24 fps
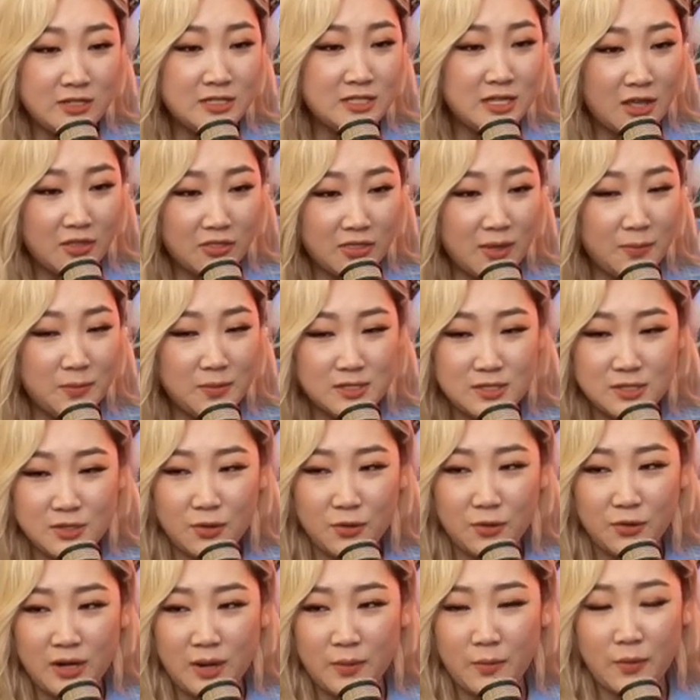10th
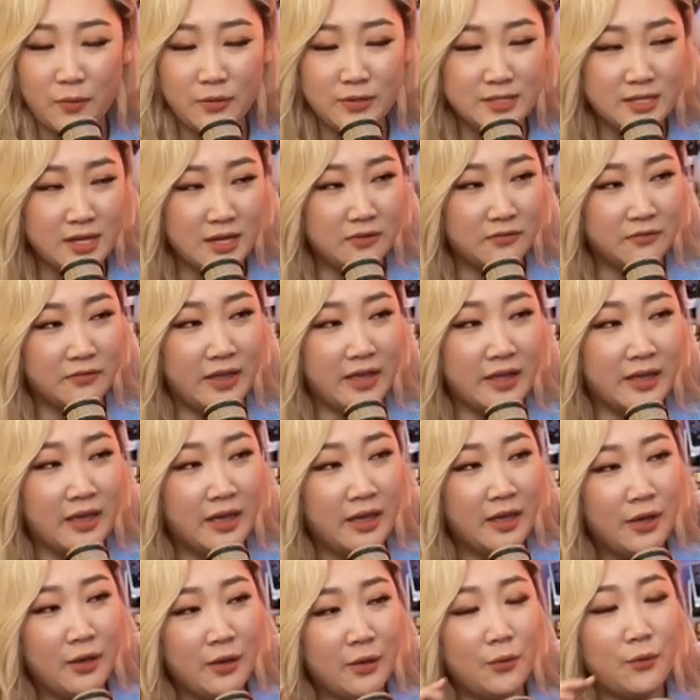episode, I'm always kind of like,
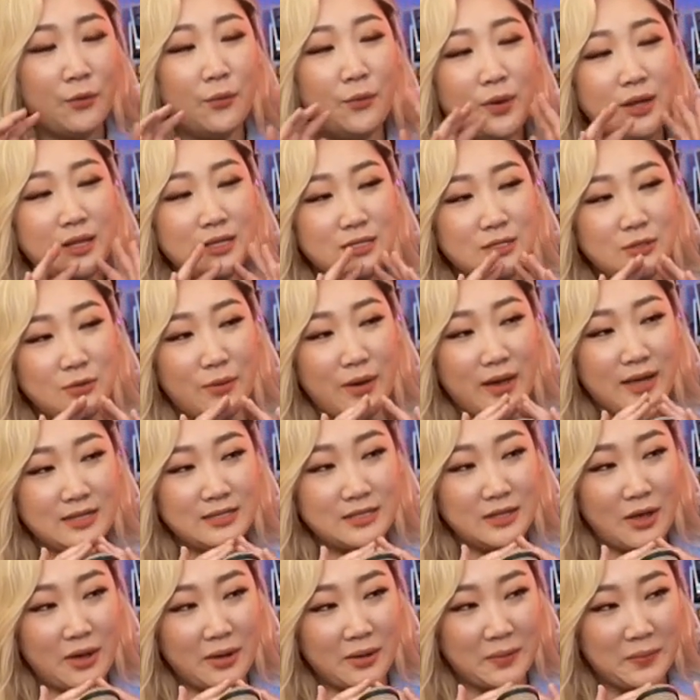what do I
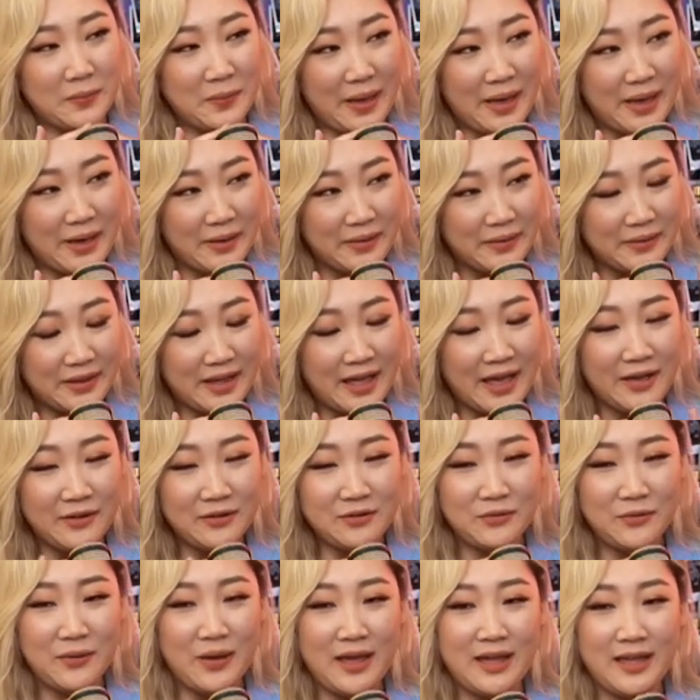talk about? How
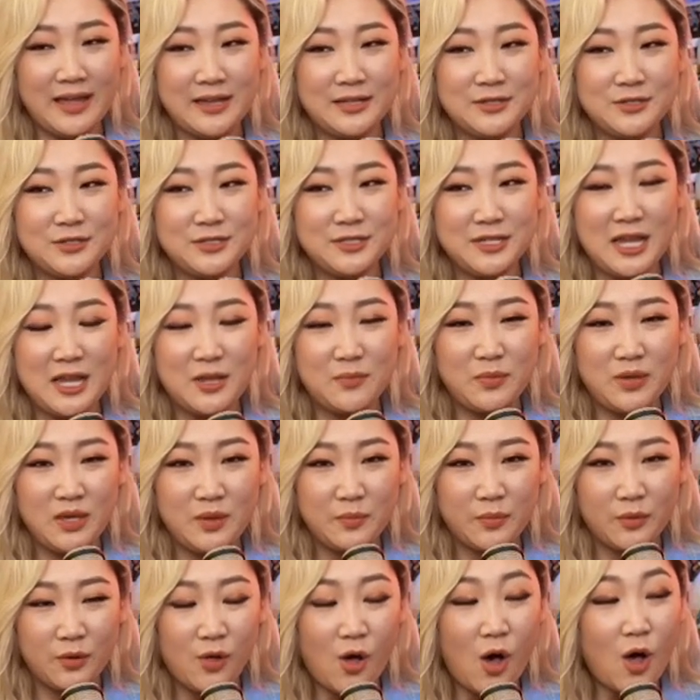do I entertain
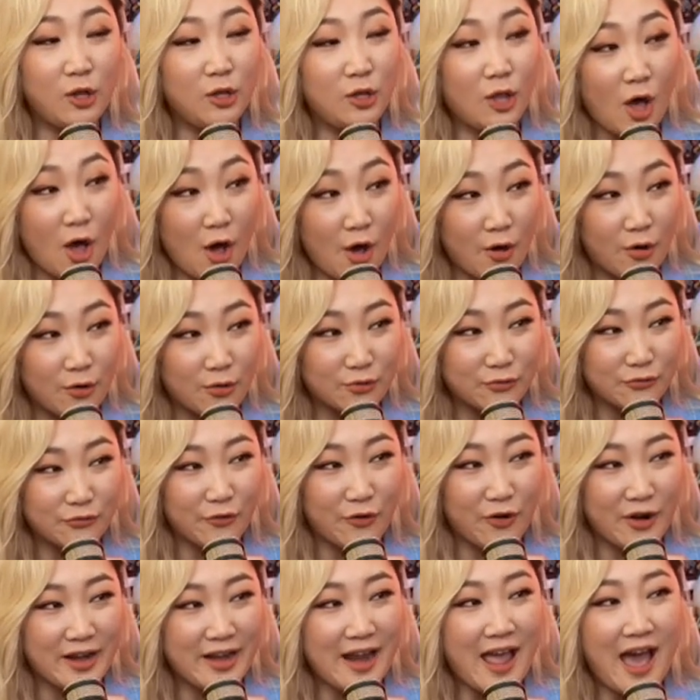people alone
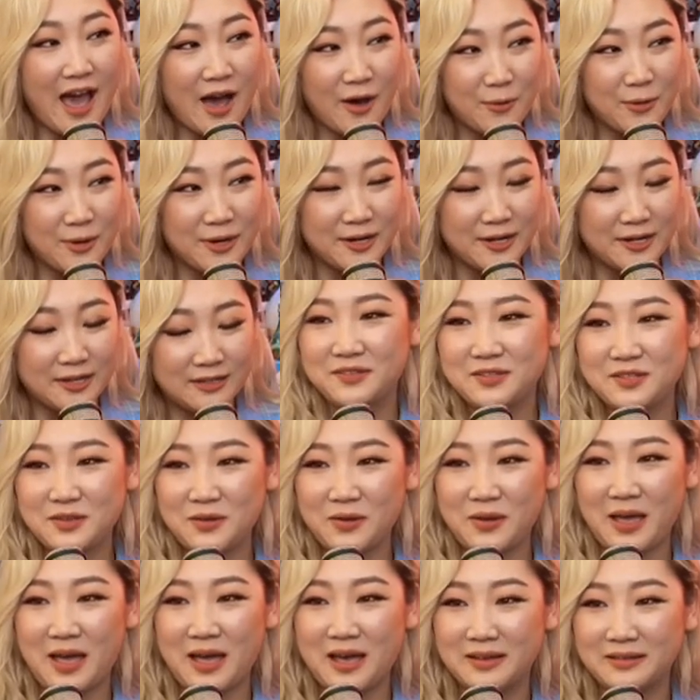for an hour? So,
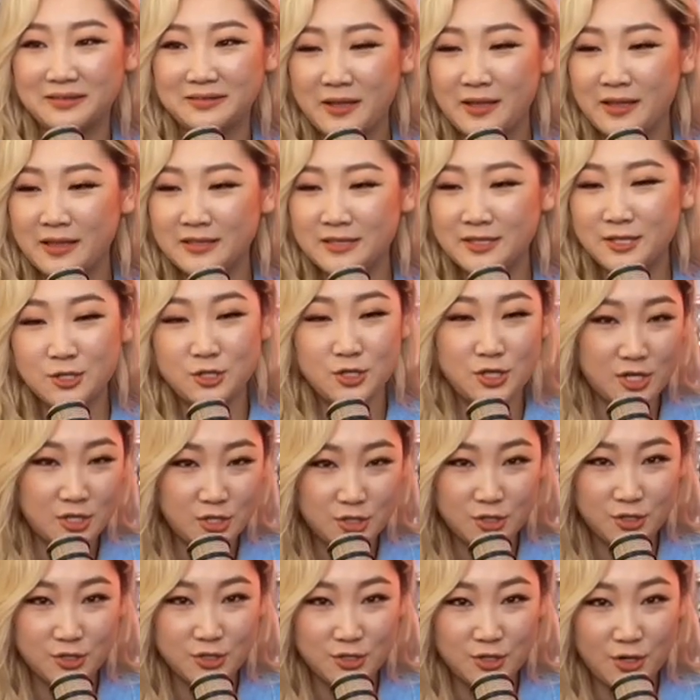yeah,
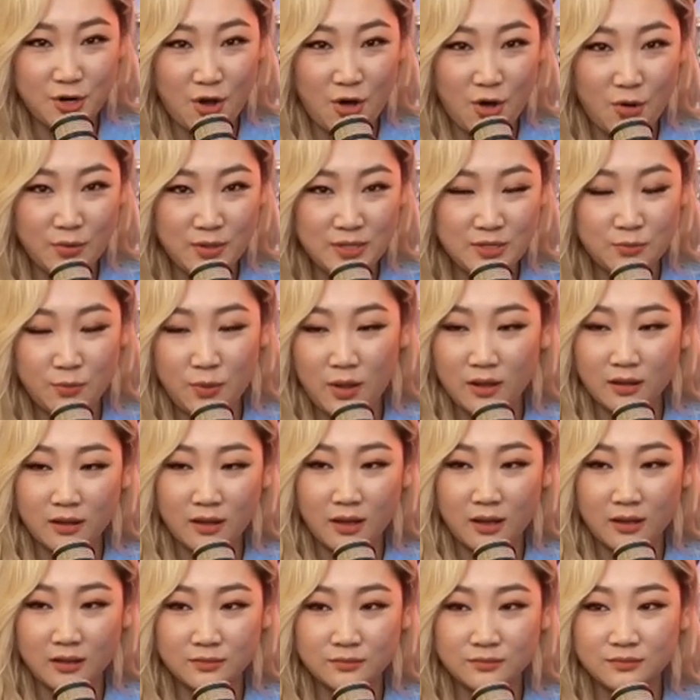suggestions are always
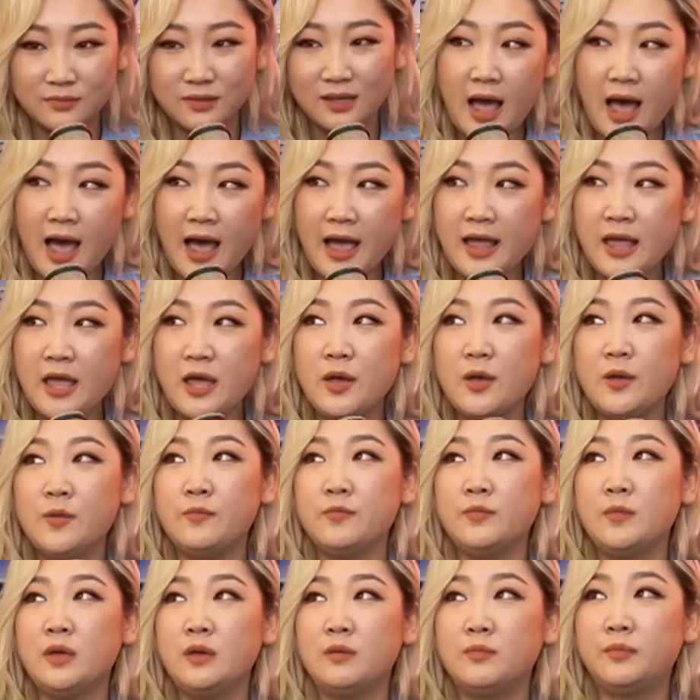welcome. I
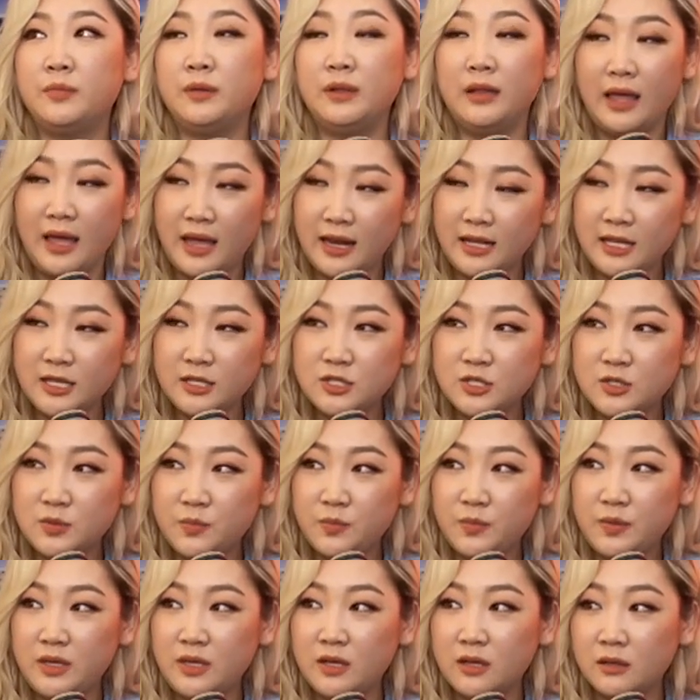am planning to
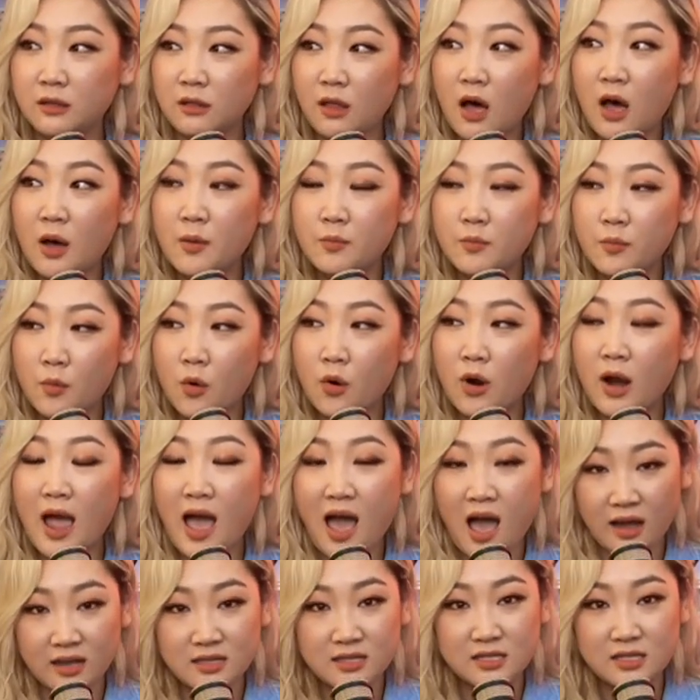be a lot more
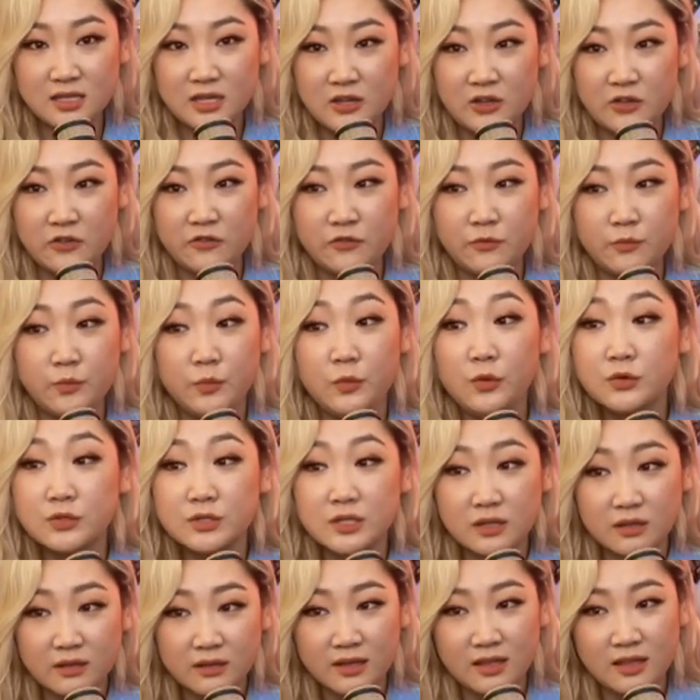active
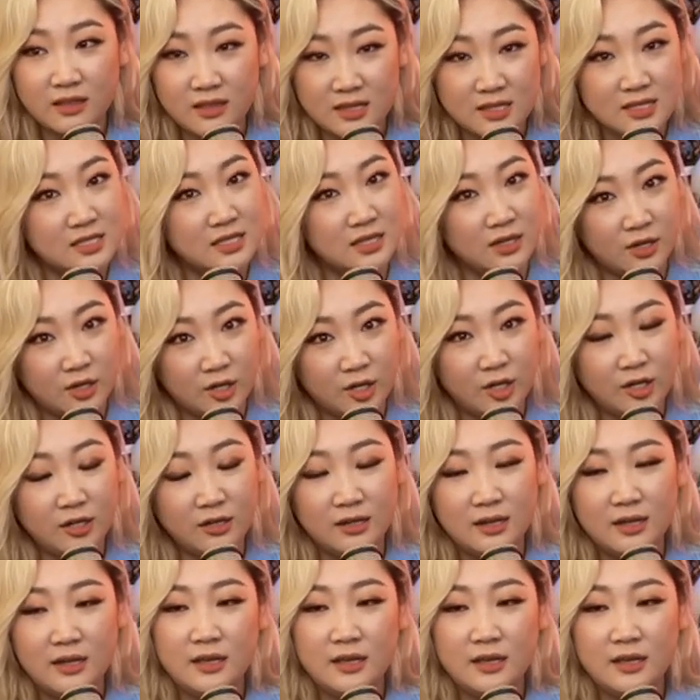musically this year.